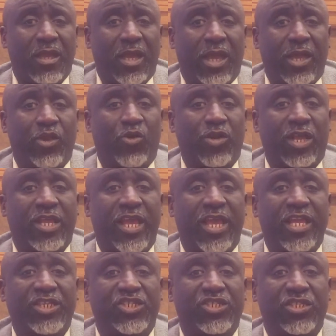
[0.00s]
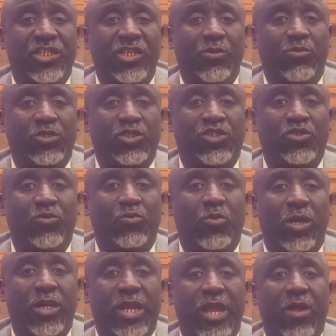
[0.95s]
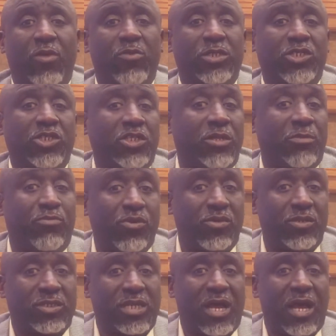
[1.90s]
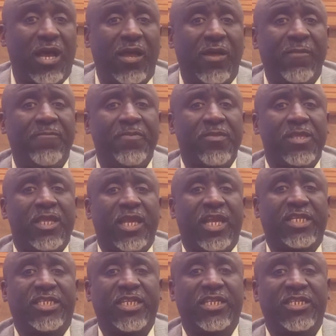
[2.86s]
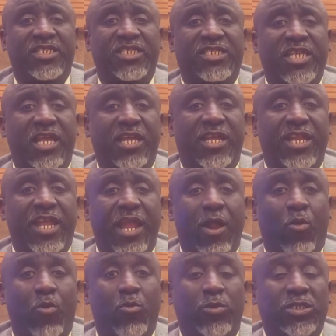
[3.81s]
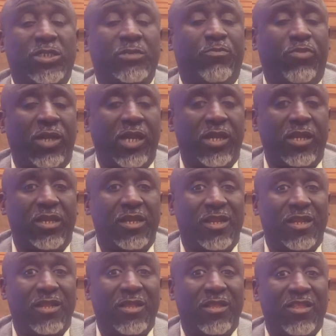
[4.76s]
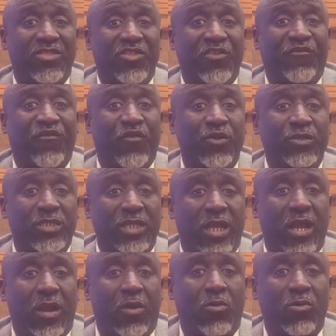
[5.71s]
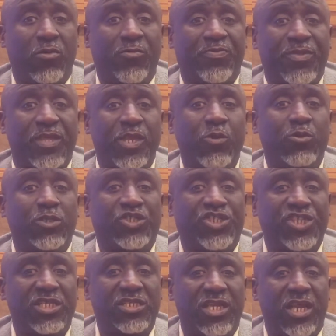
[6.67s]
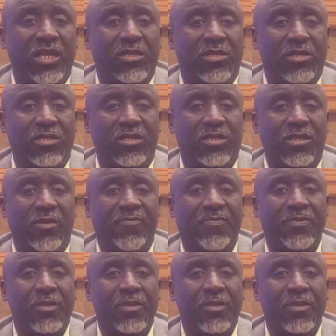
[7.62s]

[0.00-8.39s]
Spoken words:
And on occasion, he would shoot one arrow into the bullseye, and then the second arrow would split the first arrow. He was just that good.